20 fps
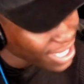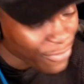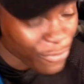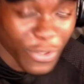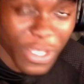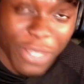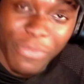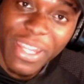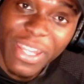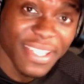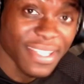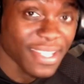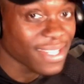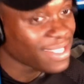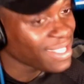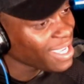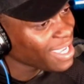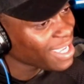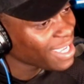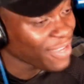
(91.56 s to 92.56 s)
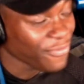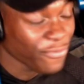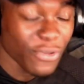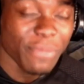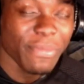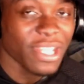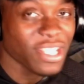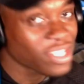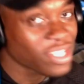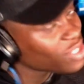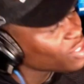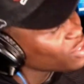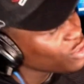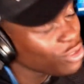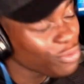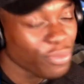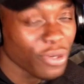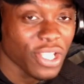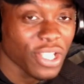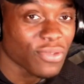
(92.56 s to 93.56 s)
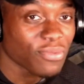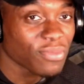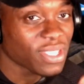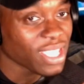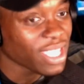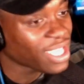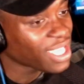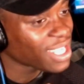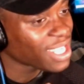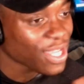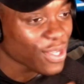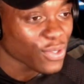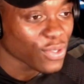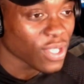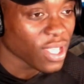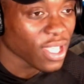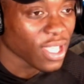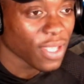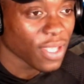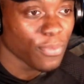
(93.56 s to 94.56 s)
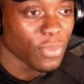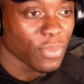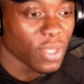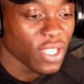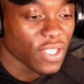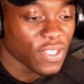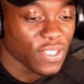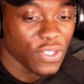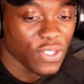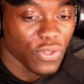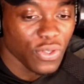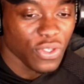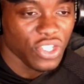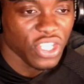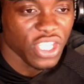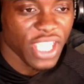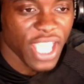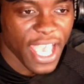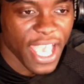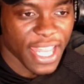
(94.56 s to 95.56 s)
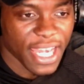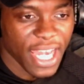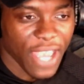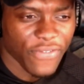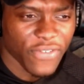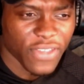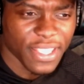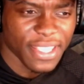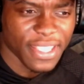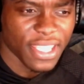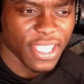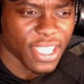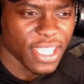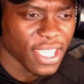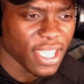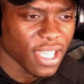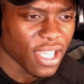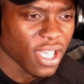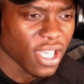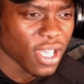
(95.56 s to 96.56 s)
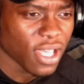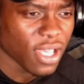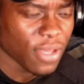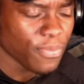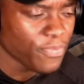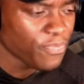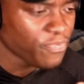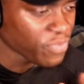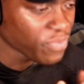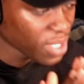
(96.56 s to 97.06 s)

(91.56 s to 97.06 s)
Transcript: if we manage to take if we manage to get two points from taking out um, Tsuji and uh, is it um,